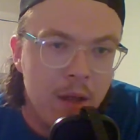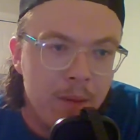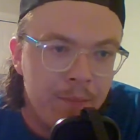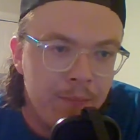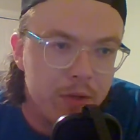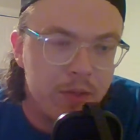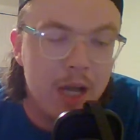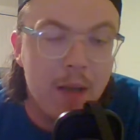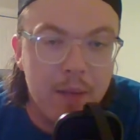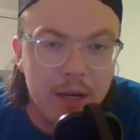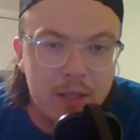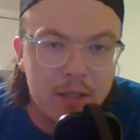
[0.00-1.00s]
There's
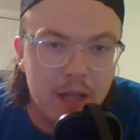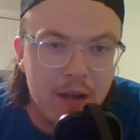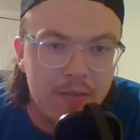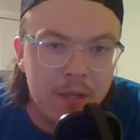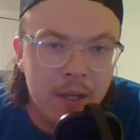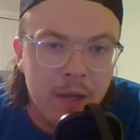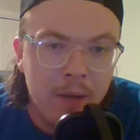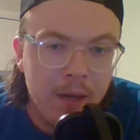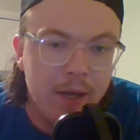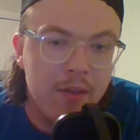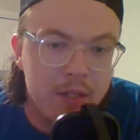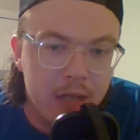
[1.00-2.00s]
10 minutes left
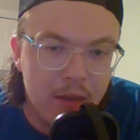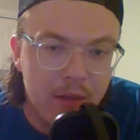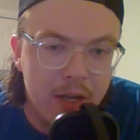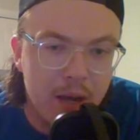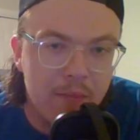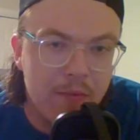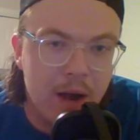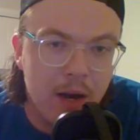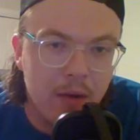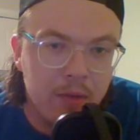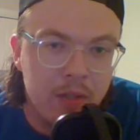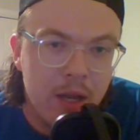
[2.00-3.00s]
in the Stanley Cup
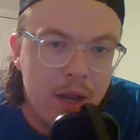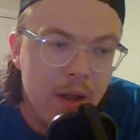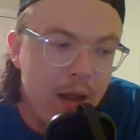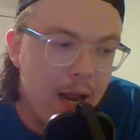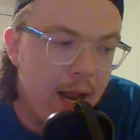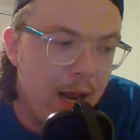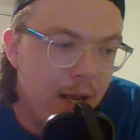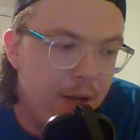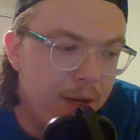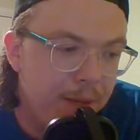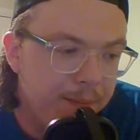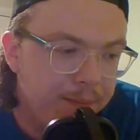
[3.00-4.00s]
Finals,
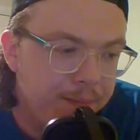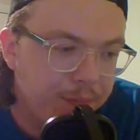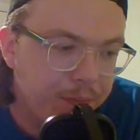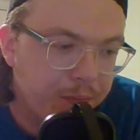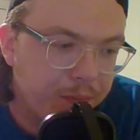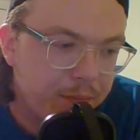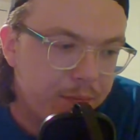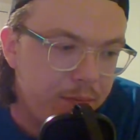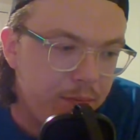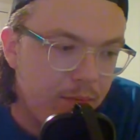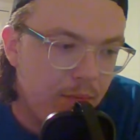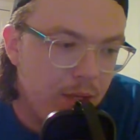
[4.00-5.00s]
and
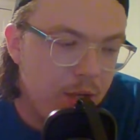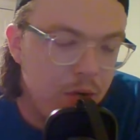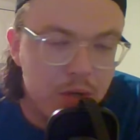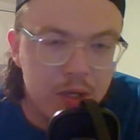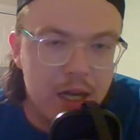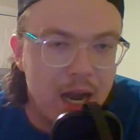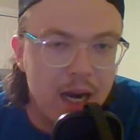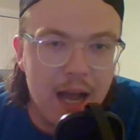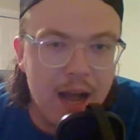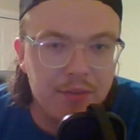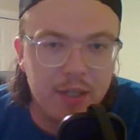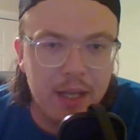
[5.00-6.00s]
you just kind of
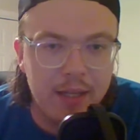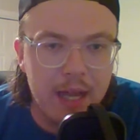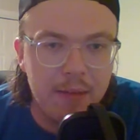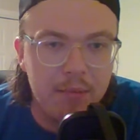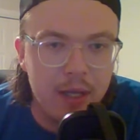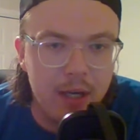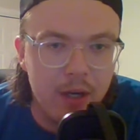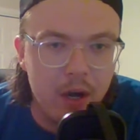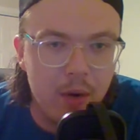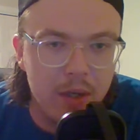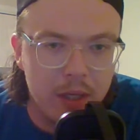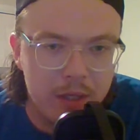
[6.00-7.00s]
have to let that play
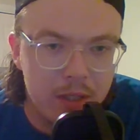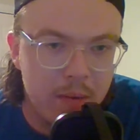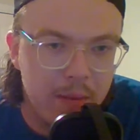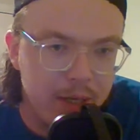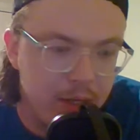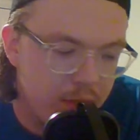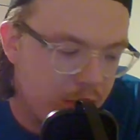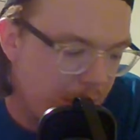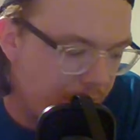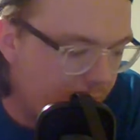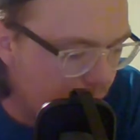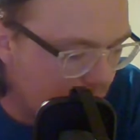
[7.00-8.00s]
go unless somebody does
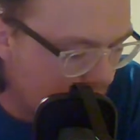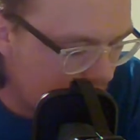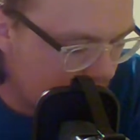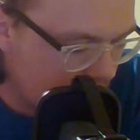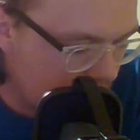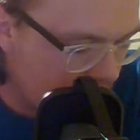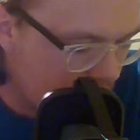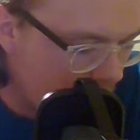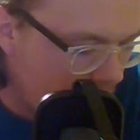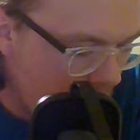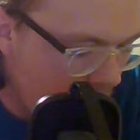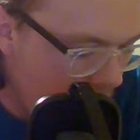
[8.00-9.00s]
something egregious.
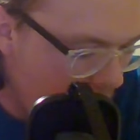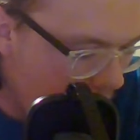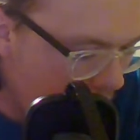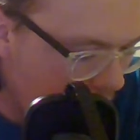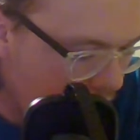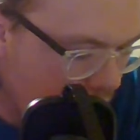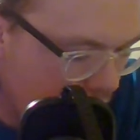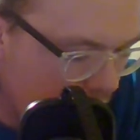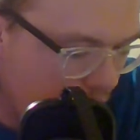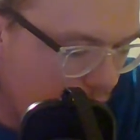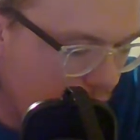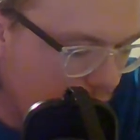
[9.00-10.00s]
So I
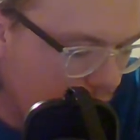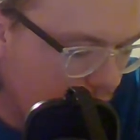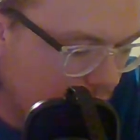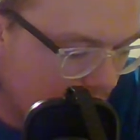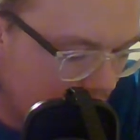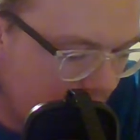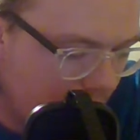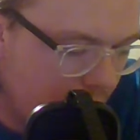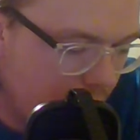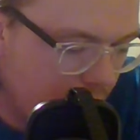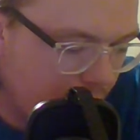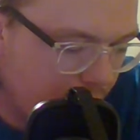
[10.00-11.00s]
do
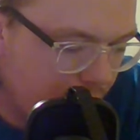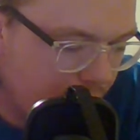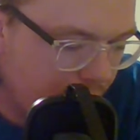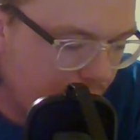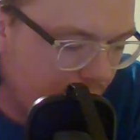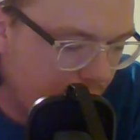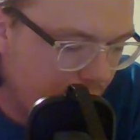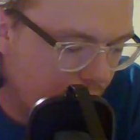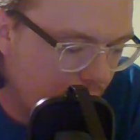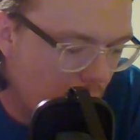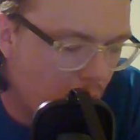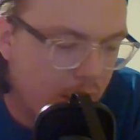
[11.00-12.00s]
like
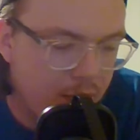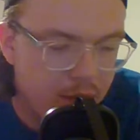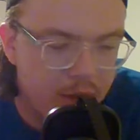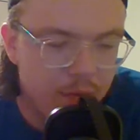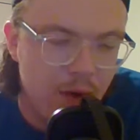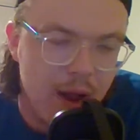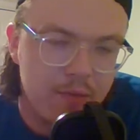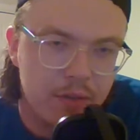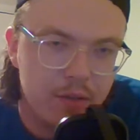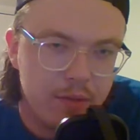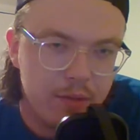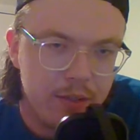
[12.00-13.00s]
what the
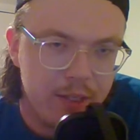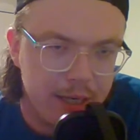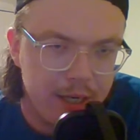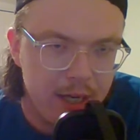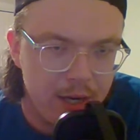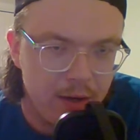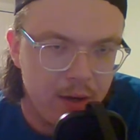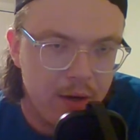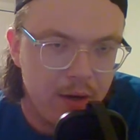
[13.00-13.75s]
refs did here.